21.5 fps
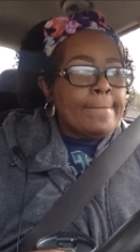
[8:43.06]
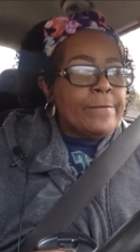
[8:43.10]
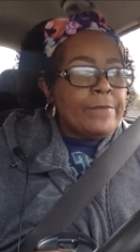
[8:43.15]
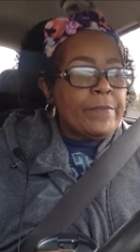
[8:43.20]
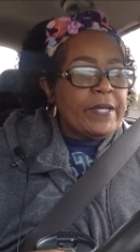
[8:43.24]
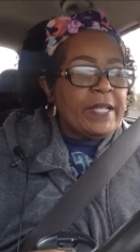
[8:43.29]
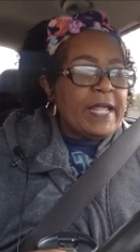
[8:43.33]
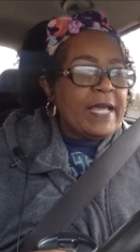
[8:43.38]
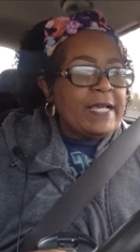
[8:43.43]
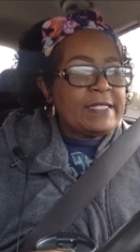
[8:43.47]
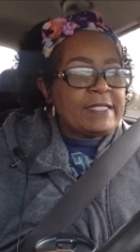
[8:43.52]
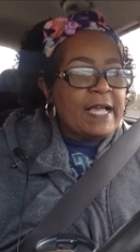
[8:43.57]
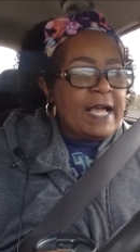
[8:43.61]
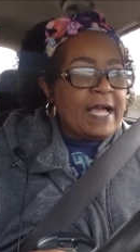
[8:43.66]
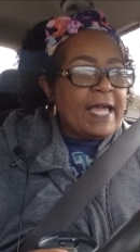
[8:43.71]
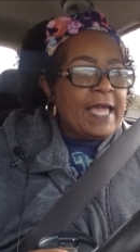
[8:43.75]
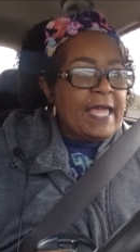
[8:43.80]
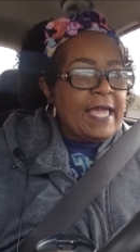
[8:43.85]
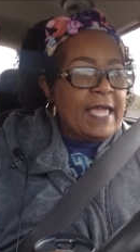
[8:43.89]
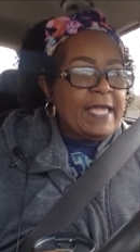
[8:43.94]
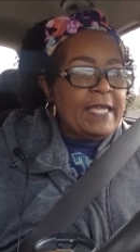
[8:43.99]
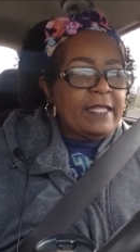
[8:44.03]
But as I
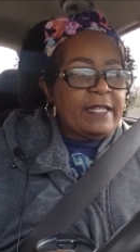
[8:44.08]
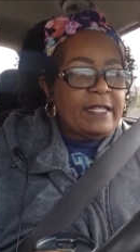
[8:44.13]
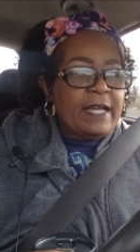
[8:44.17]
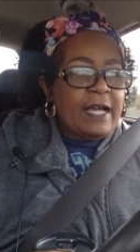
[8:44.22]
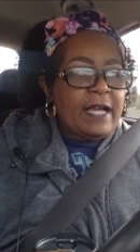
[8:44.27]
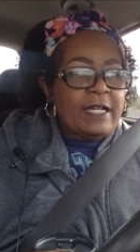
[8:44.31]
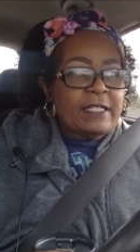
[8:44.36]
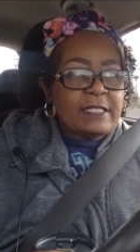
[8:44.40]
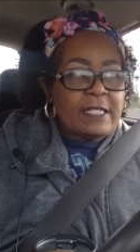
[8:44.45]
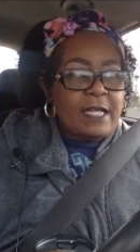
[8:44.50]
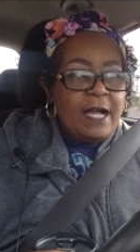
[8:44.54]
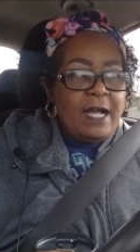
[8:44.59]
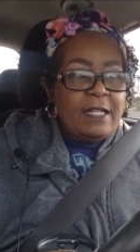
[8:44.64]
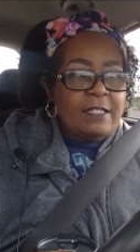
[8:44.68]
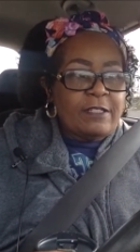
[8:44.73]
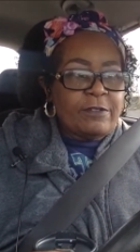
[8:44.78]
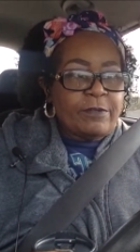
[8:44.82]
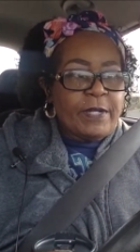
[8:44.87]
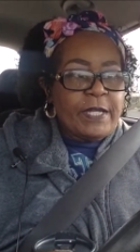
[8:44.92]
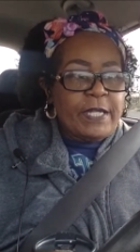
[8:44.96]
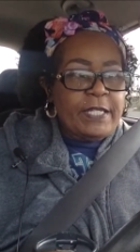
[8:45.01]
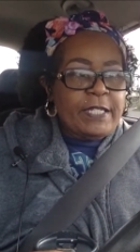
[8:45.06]
ate, I
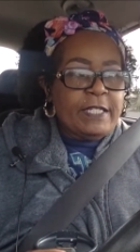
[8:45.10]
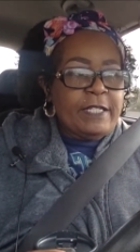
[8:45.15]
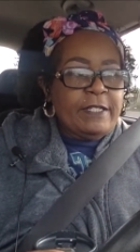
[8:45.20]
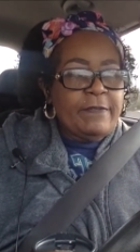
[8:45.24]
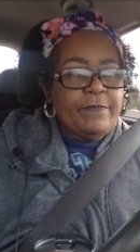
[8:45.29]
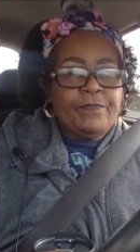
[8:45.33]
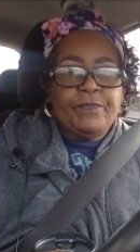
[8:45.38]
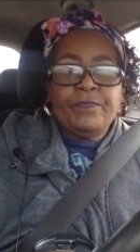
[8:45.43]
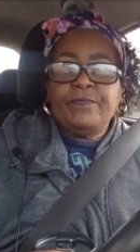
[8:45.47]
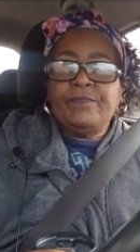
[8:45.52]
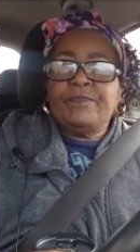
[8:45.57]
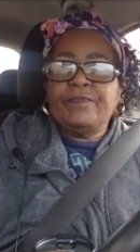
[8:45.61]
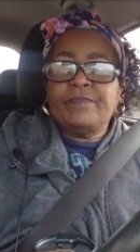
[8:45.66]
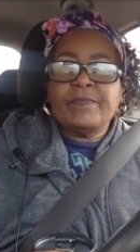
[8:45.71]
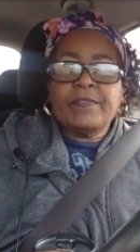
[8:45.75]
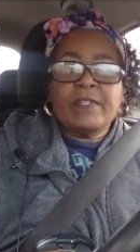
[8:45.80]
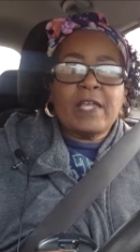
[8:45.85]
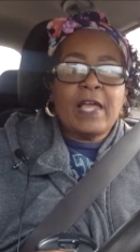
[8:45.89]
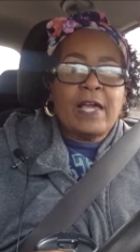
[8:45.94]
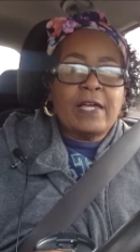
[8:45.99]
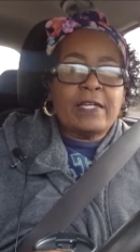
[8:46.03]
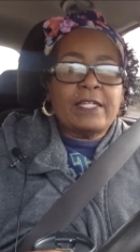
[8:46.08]
tolerated it.
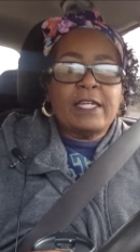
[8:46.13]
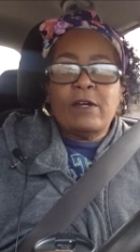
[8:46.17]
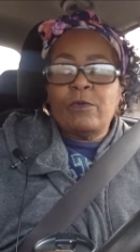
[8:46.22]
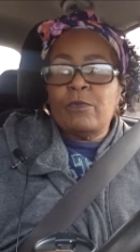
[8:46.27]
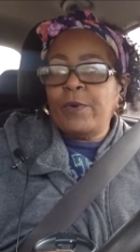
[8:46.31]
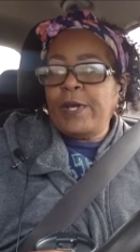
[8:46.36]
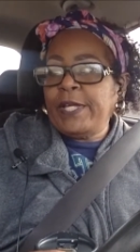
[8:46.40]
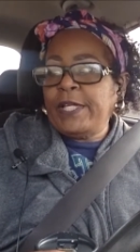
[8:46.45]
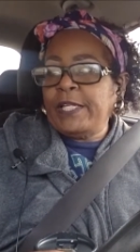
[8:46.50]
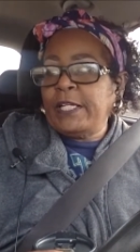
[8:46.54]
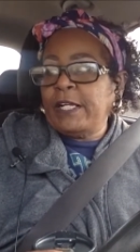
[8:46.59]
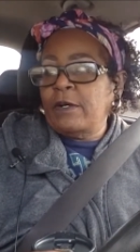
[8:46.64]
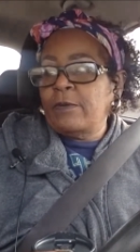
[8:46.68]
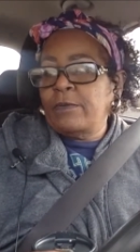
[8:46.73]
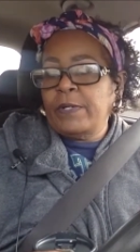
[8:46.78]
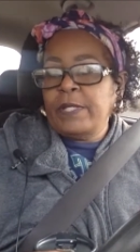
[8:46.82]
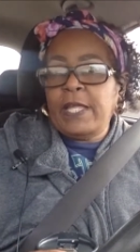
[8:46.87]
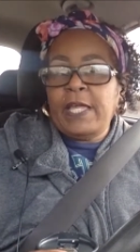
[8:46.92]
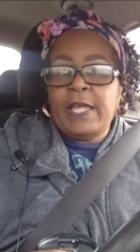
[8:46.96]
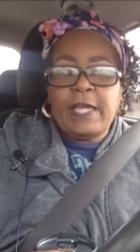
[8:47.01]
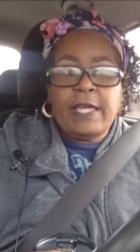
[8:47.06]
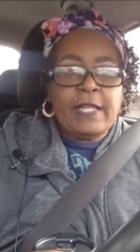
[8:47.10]
I kept waking up
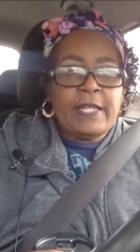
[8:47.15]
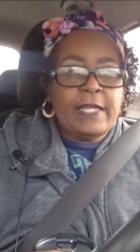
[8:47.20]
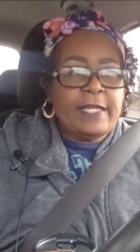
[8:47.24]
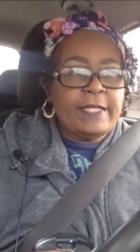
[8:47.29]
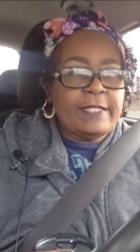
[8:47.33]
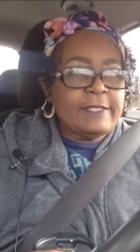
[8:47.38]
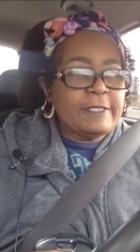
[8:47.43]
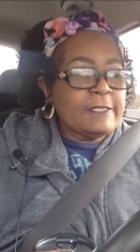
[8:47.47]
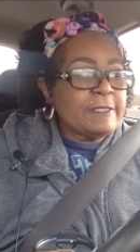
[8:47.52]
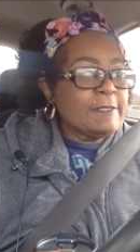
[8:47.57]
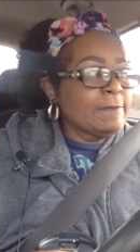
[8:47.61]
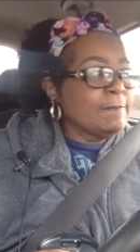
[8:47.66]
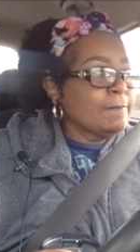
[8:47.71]
with headaches.